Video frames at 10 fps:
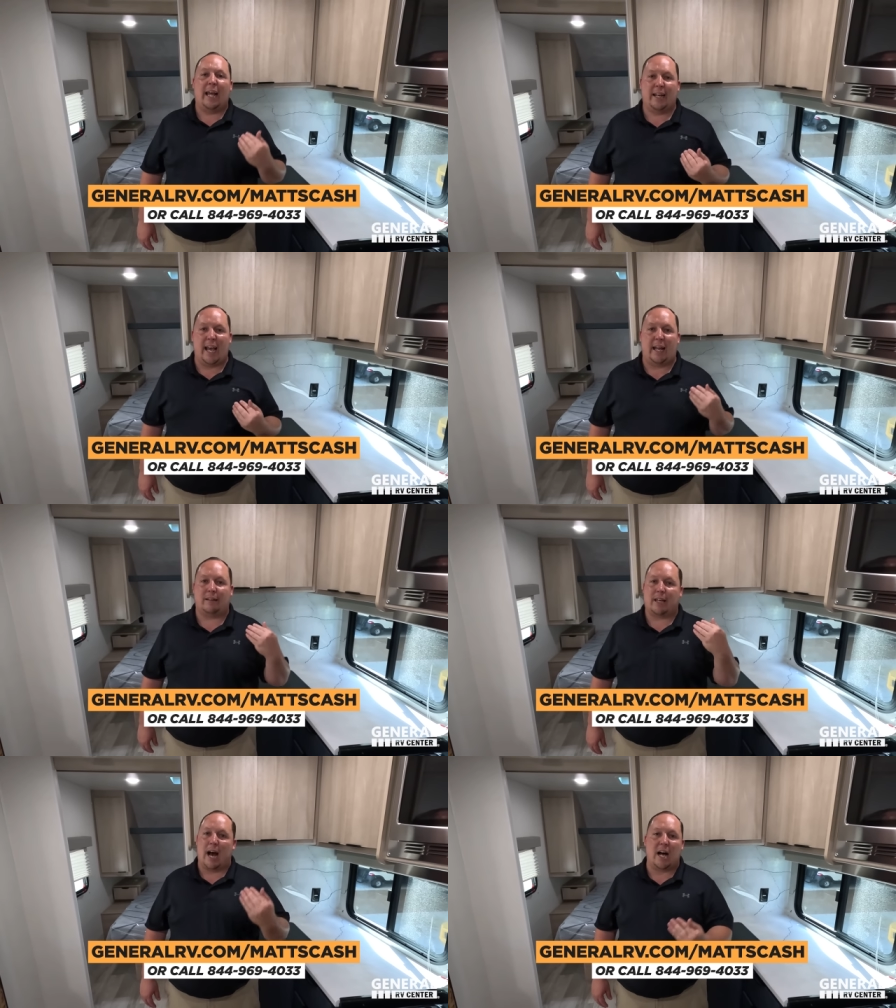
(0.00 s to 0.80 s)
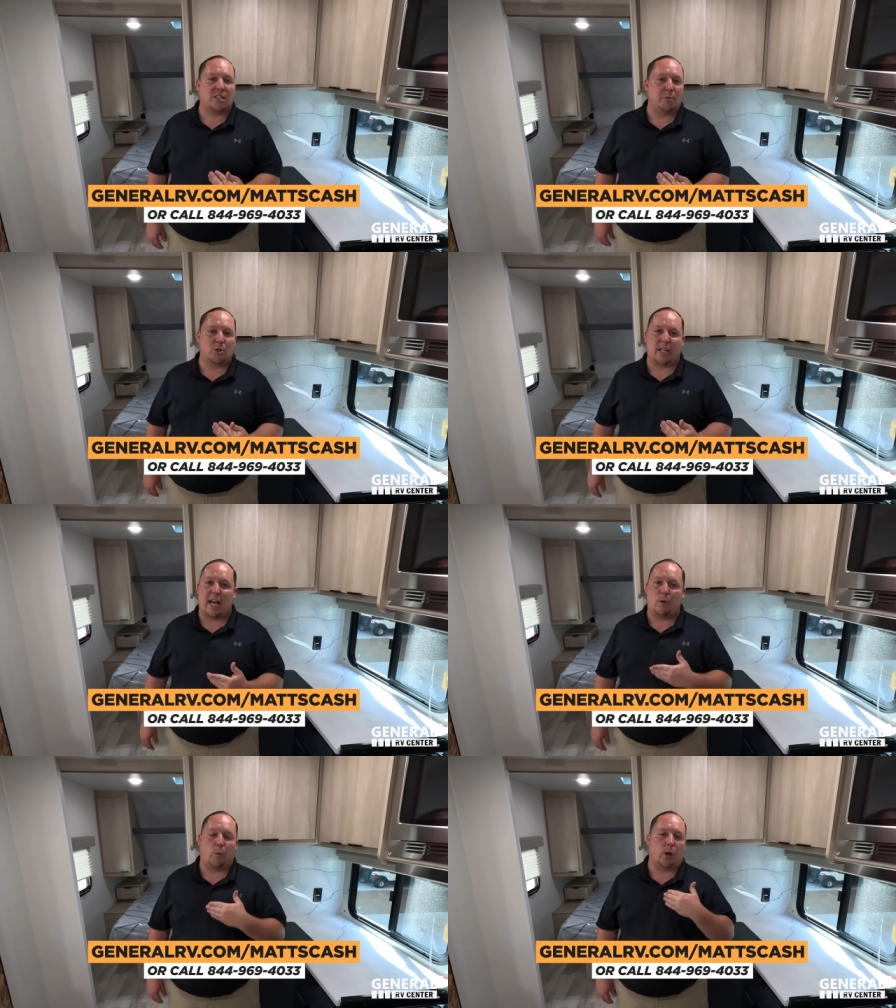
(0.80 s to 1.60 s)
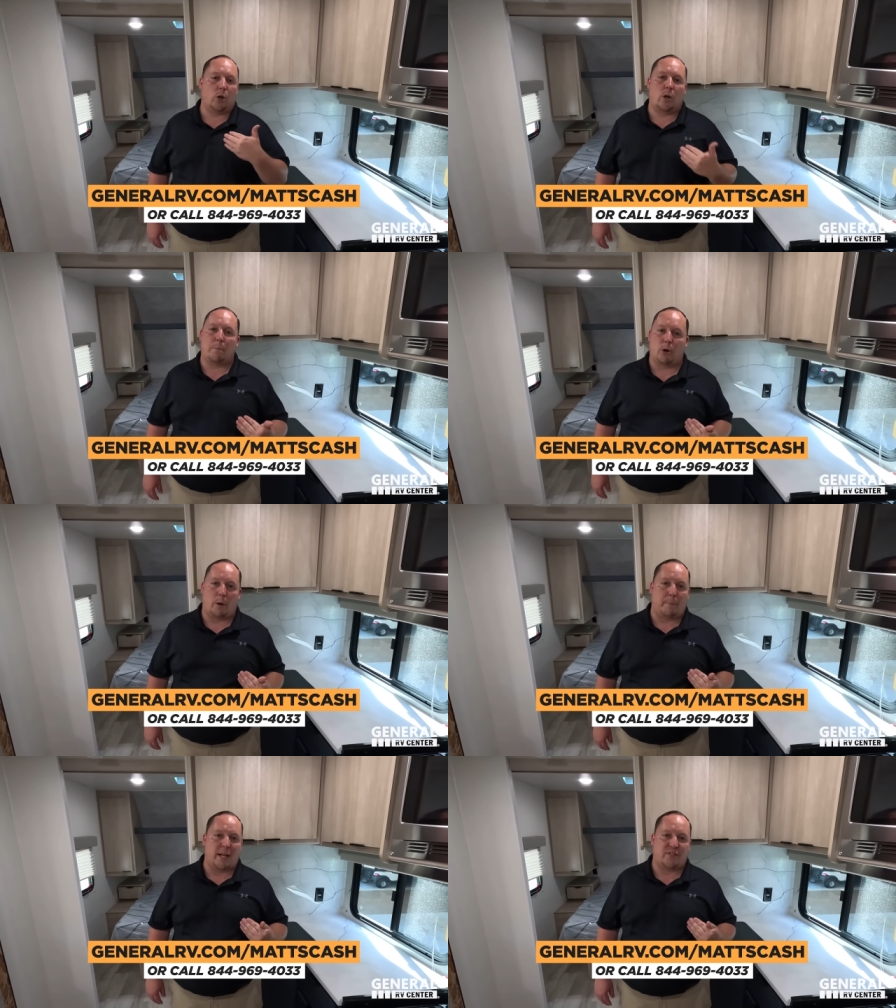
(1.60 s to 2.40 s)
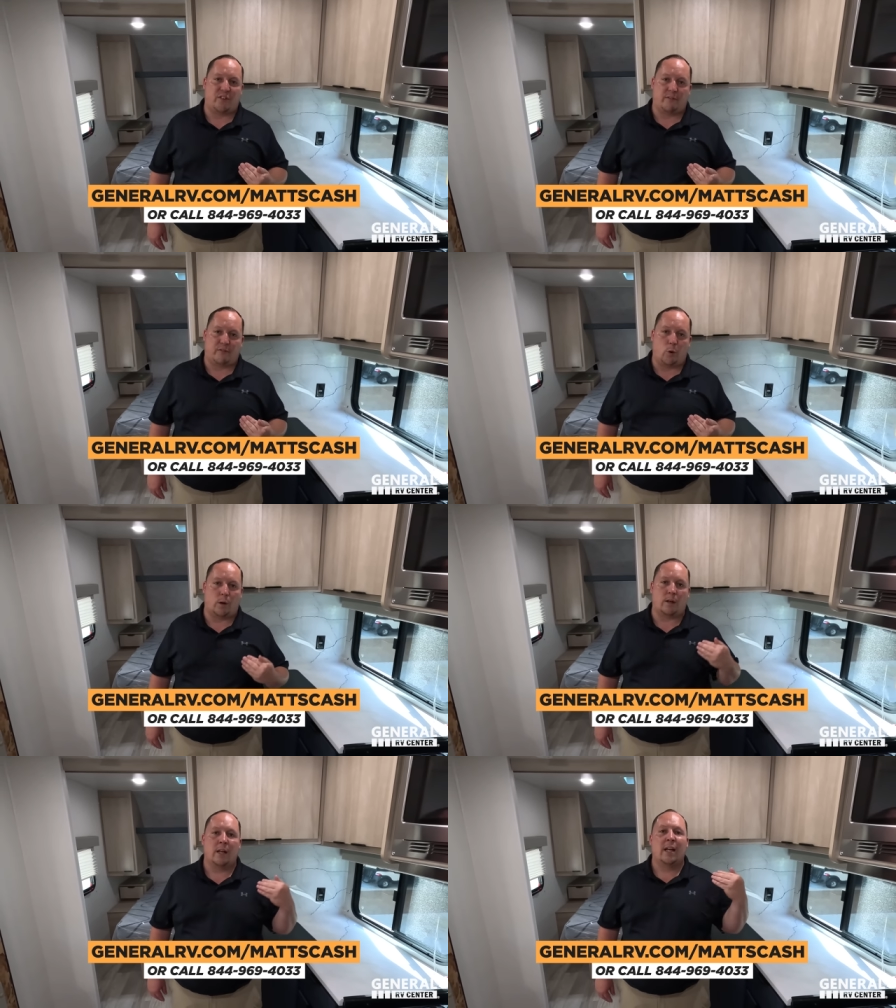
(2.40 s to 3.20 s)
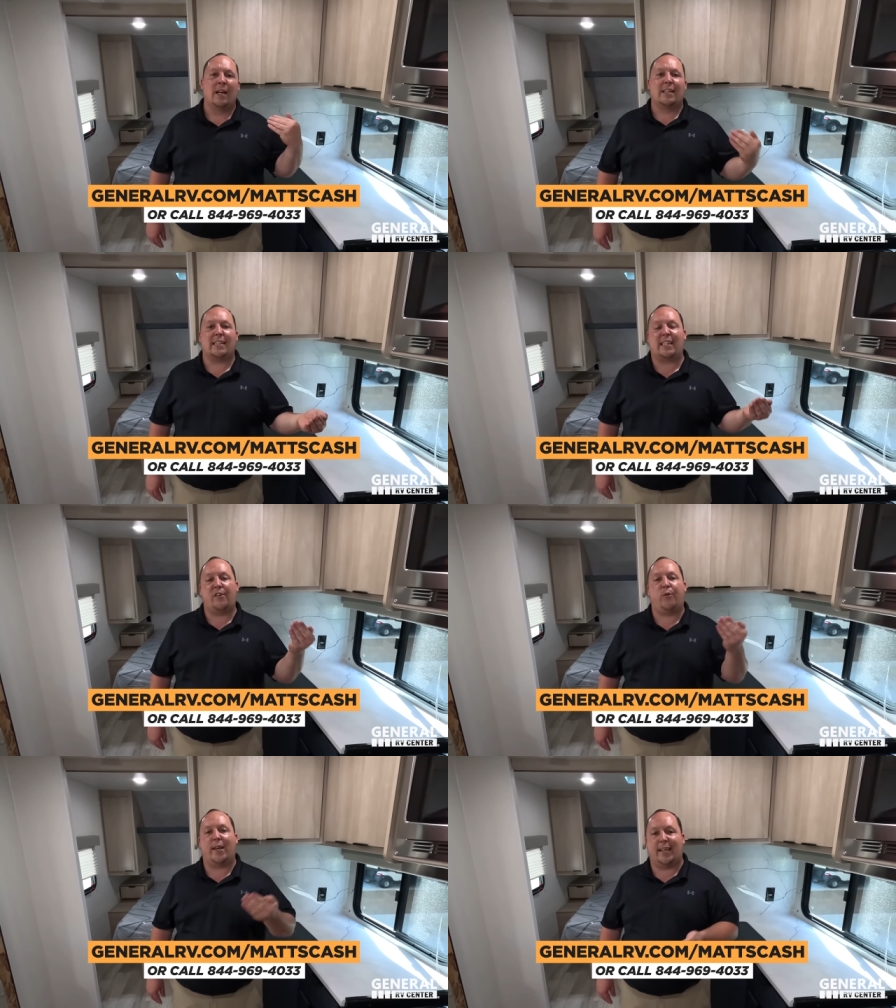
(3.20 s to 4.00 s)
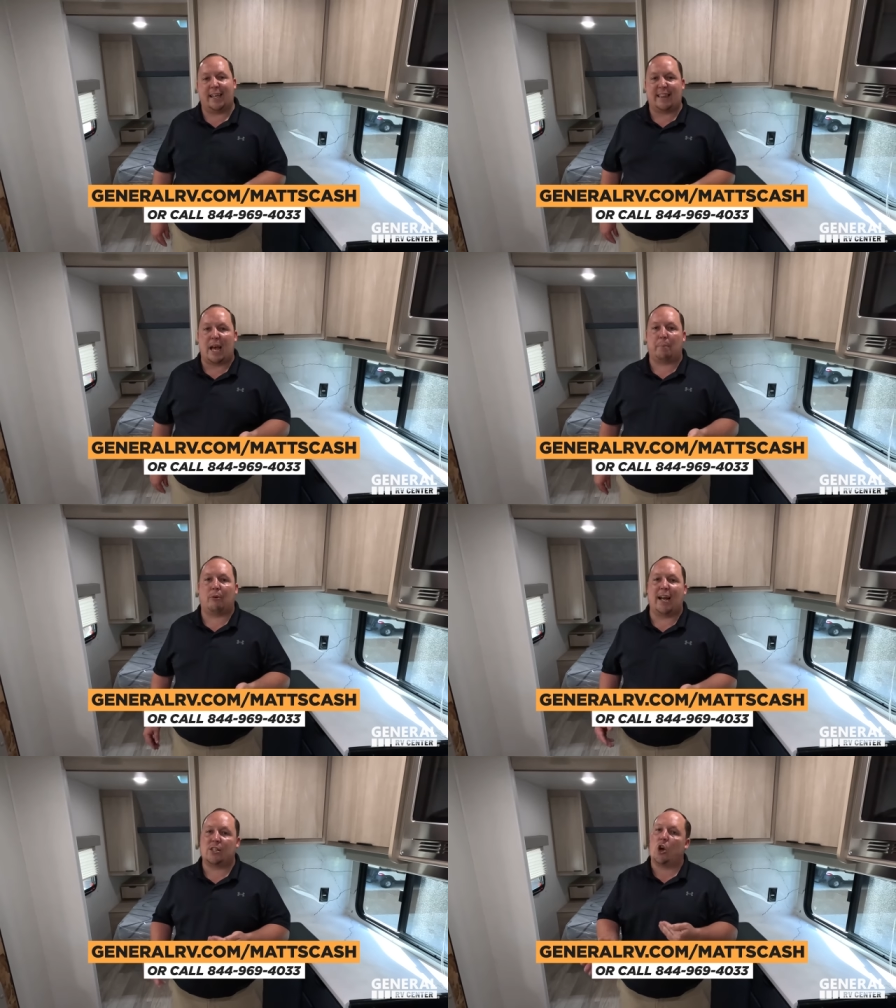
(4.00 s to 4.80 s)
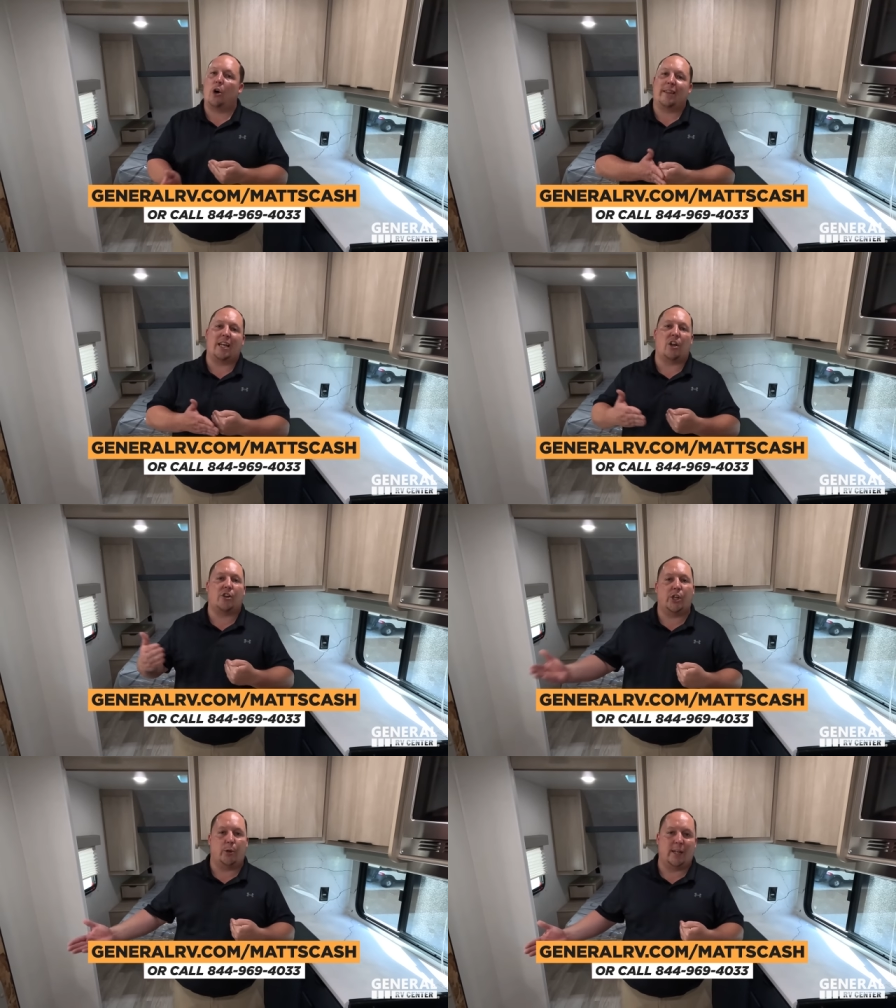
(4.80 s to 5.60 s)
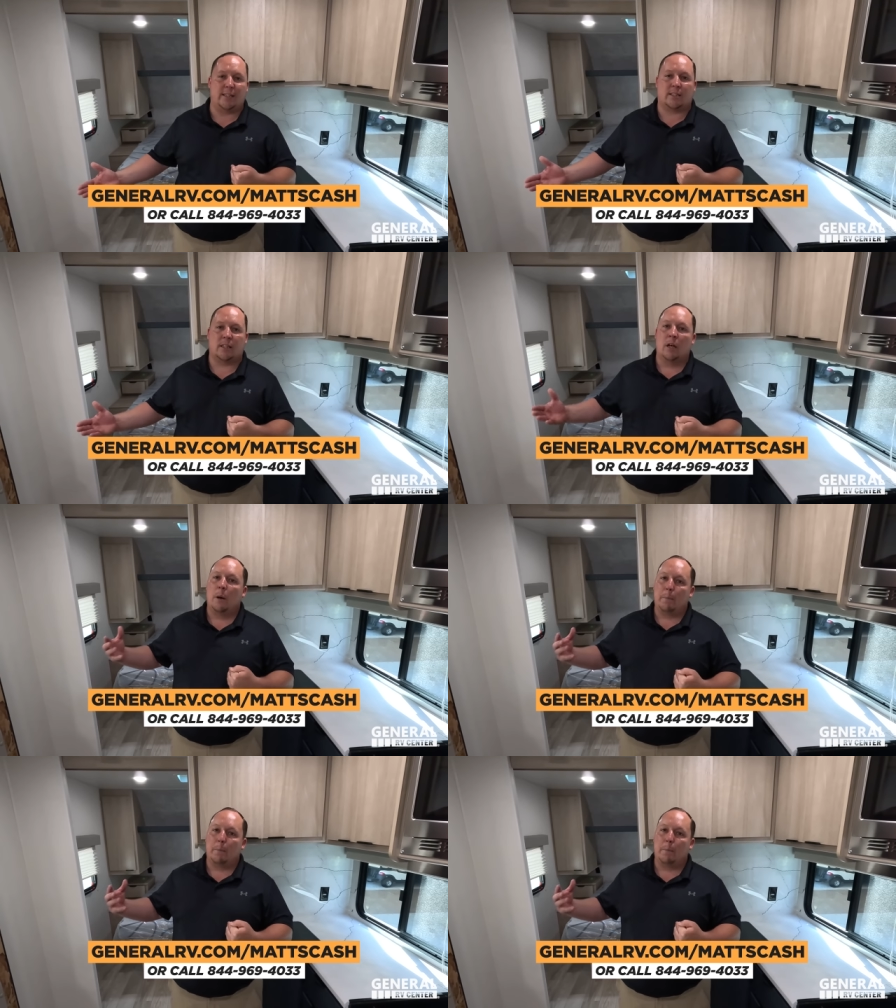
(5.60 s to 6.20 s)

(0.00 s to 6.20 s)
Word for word: And again, Cosmo said we're going to put our best foot forward to see if we can get that price on the other units.